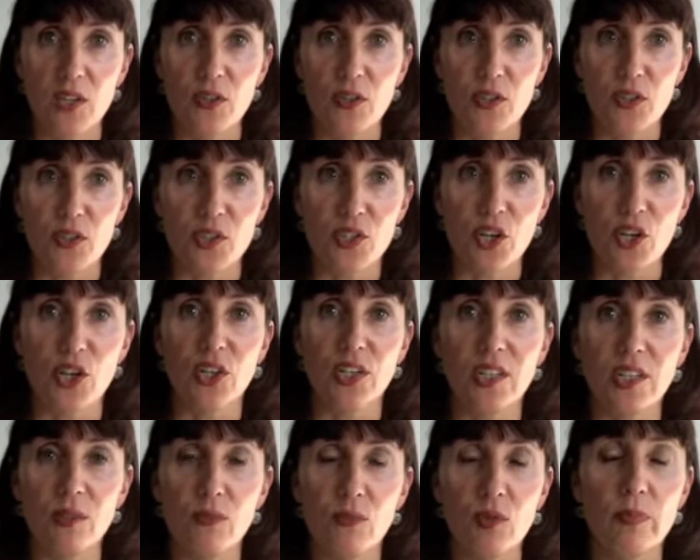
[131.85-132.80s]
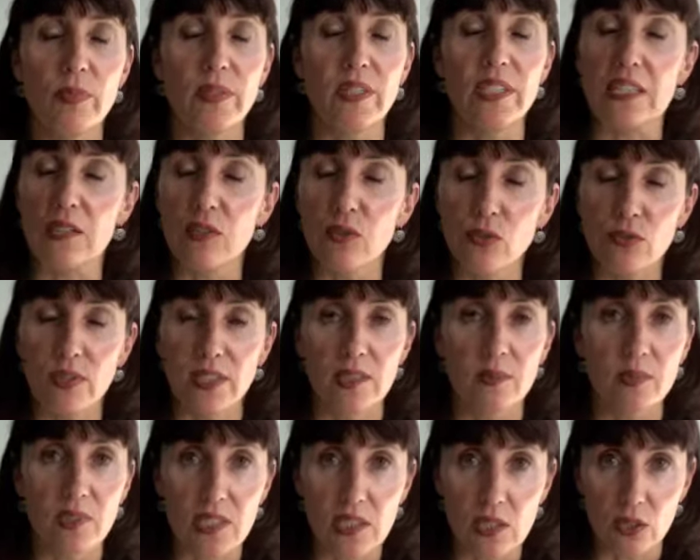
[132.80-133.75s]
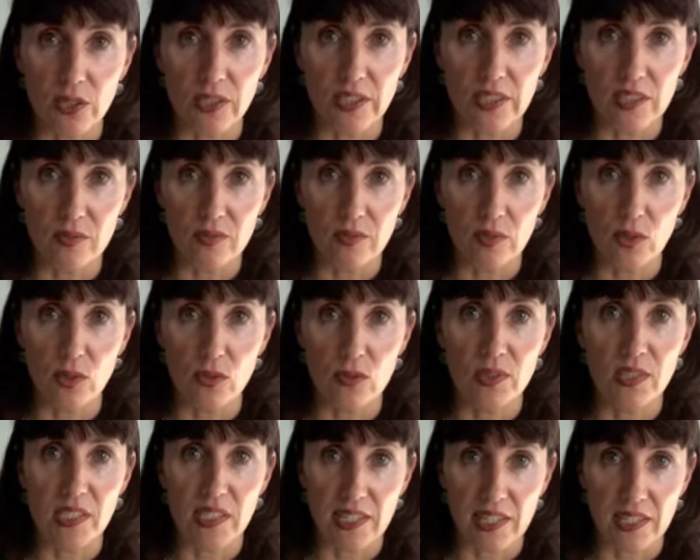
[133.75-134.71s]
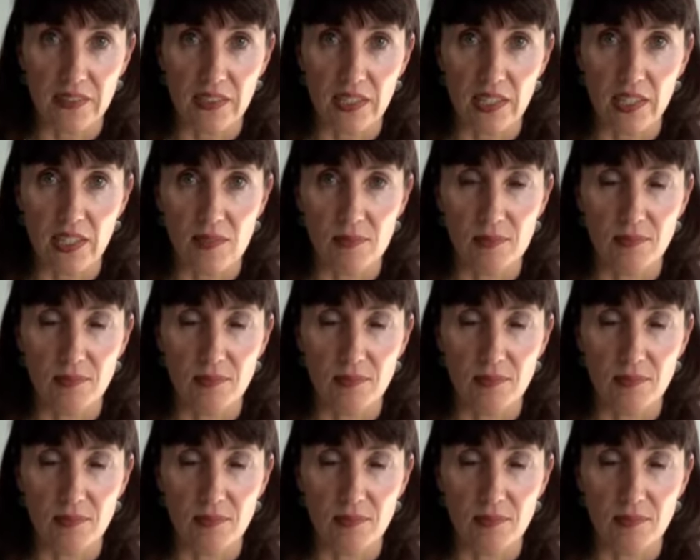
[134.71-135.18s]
the journey will be incredibly learningful to get there.